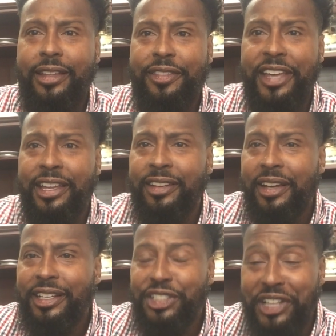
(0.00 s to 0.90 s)

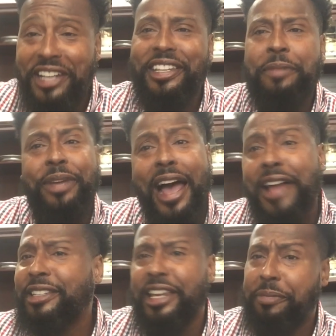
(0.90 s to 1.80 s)
then Jay-Z and
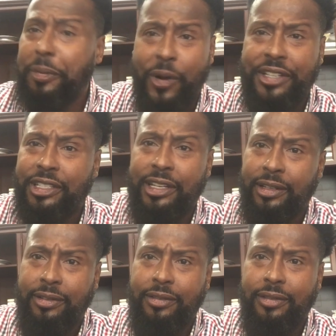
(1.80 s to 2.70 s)
Beyonce could be
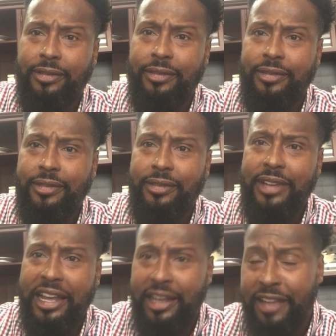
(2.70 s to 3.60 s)
president
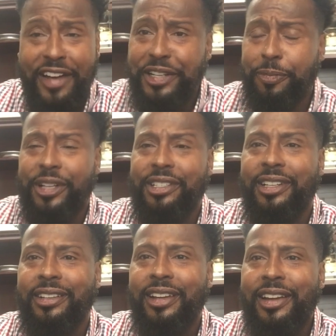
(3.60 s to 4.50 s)
and vice
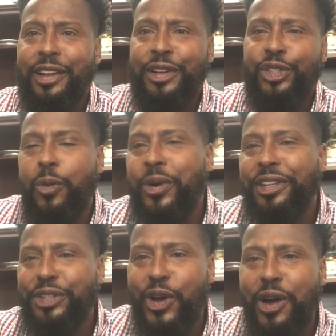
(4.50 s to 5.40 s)
president. So when
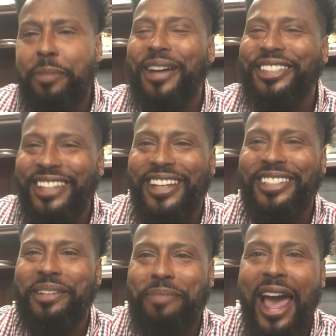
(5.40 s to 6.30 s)
you talk about
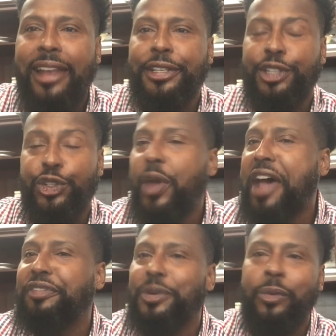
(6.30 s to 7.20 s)
checks and balances, you
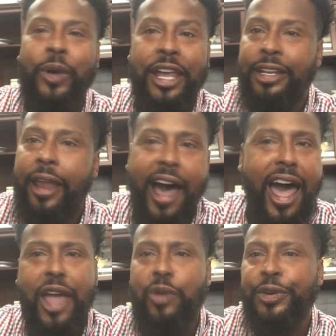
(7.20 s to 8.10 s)
have to win in
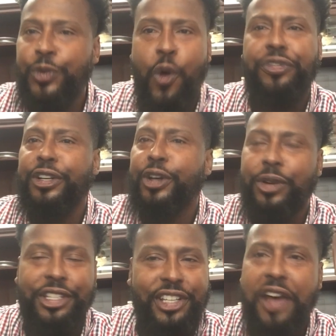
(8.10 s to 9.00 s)
Iowa, North
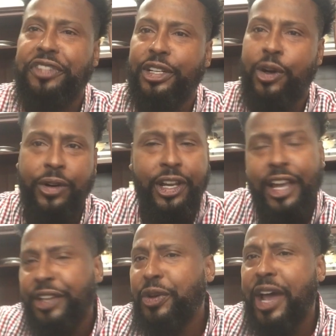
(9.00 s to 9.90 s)
Dakota, South Dakota.
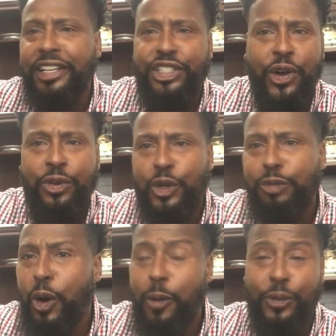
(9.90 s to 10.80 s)
You got to turn those
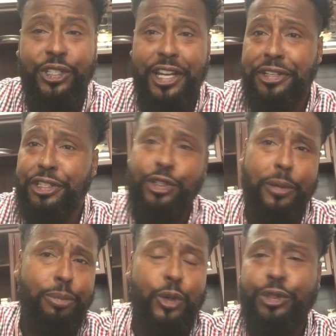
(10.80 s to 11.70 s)
purple states into
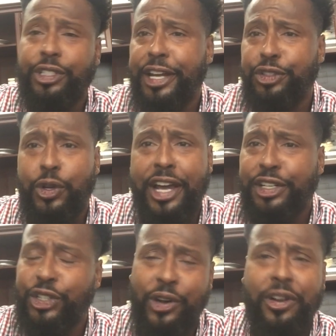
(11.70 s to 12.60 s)
blue states. You got
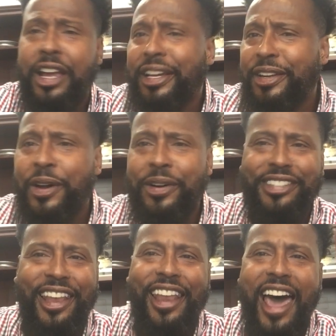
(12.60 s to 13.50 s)
to turn, you know,
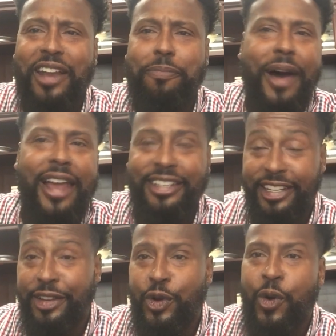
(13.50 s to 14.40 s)
it's a lot of
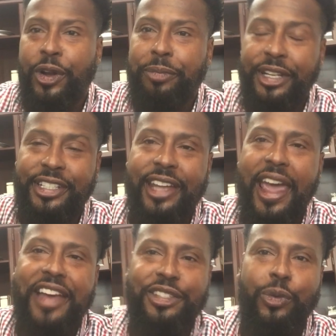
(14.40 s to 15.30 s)
politicking going on because it
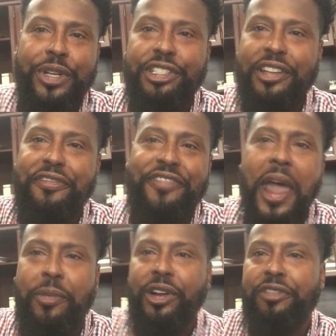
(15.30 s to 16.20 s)
has to reach the
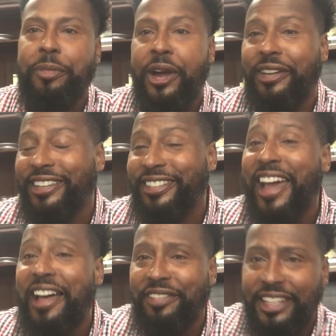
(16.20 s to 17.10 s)
fabric of America,
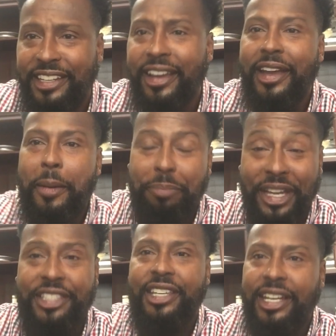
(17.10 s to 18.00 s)
not the
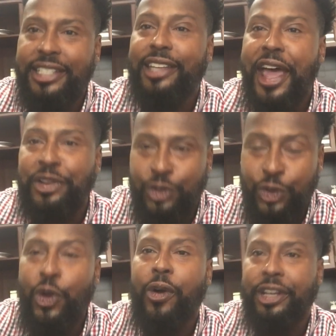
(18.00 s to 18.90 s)
big cities like New
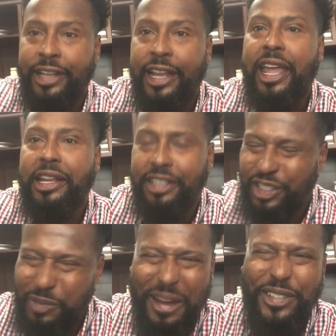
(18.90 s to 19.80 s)
York and LA.
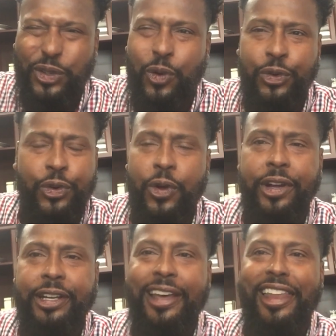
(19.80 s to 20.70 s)
Because based on New
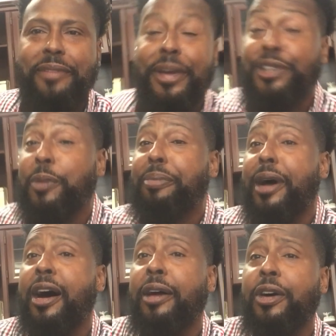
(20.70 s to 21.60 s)
York and LA, based on
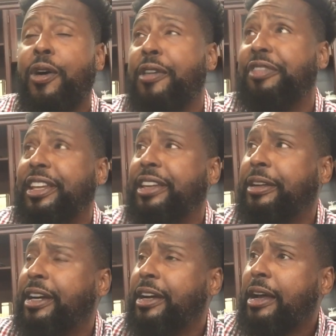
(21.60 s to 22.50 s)
uh, on
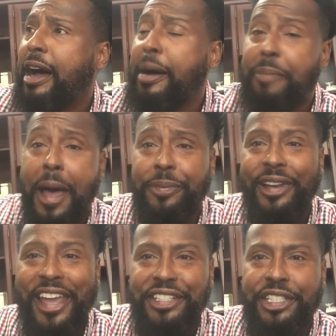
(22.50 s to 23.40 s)
the uh,
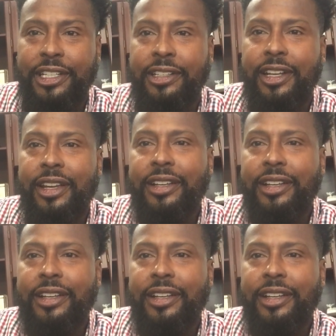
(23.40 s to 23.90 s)
population,